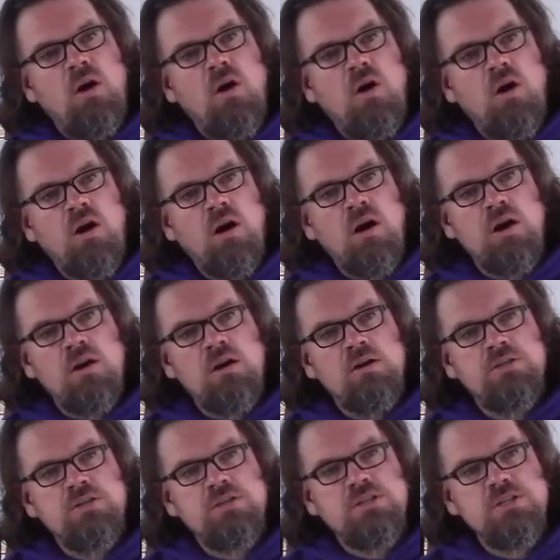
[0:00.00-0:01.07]
are
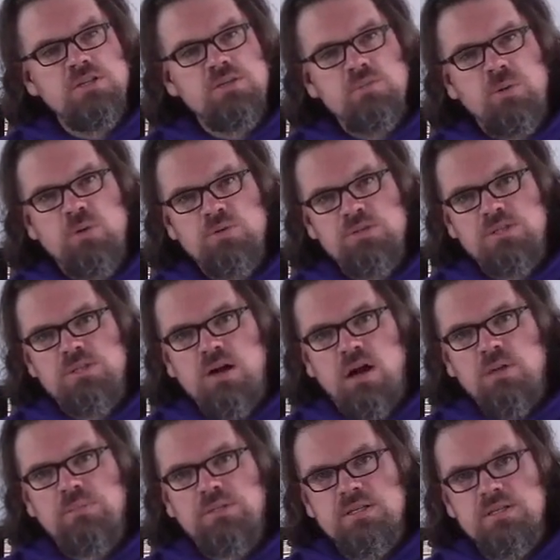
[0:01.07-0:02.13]
just as opposed to
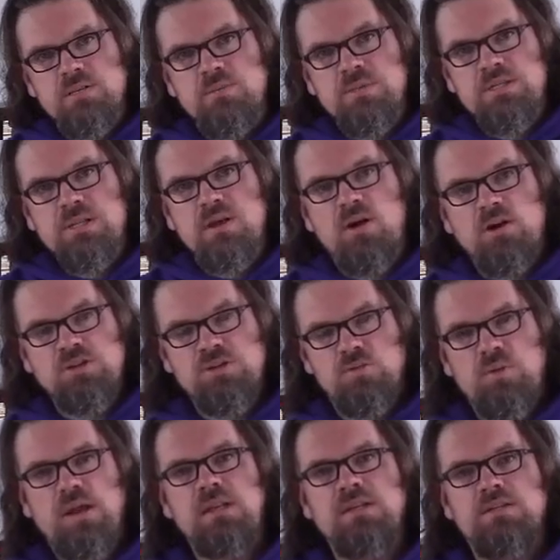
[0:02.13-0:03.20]
dogmatism as they are to
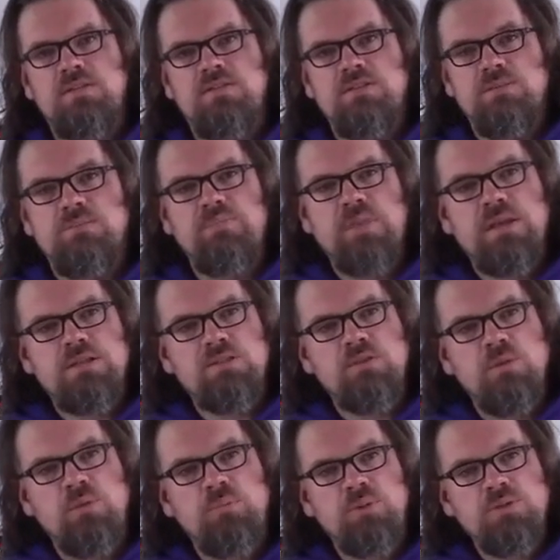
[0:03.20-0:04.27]
relativism, and
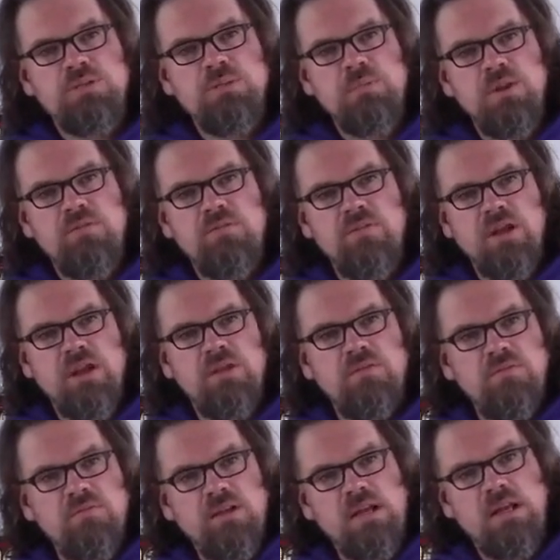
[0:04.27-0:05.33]
so it puts them in a
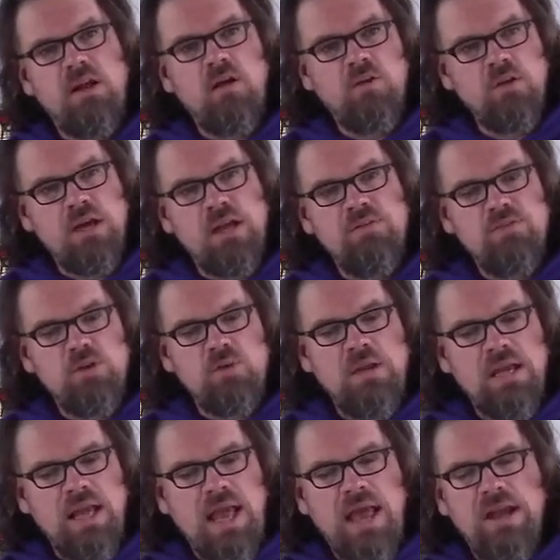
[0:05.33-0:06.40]
kind of
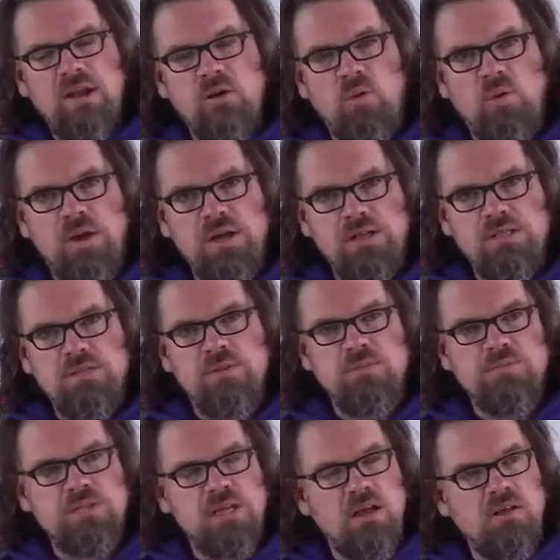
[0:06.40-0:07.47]
unique category unto
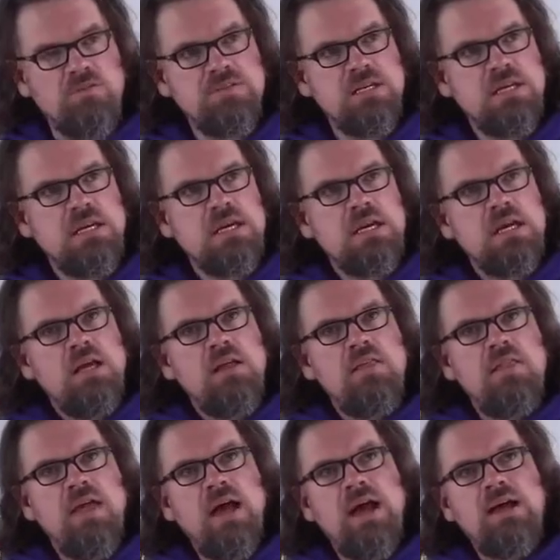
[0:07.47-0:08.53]
themselves,
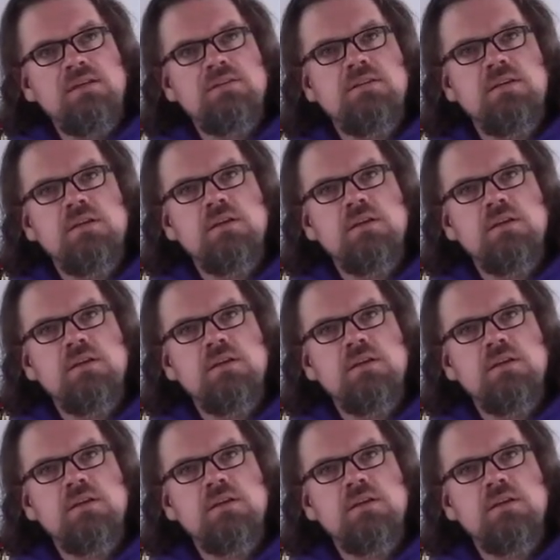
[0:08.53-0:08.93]
that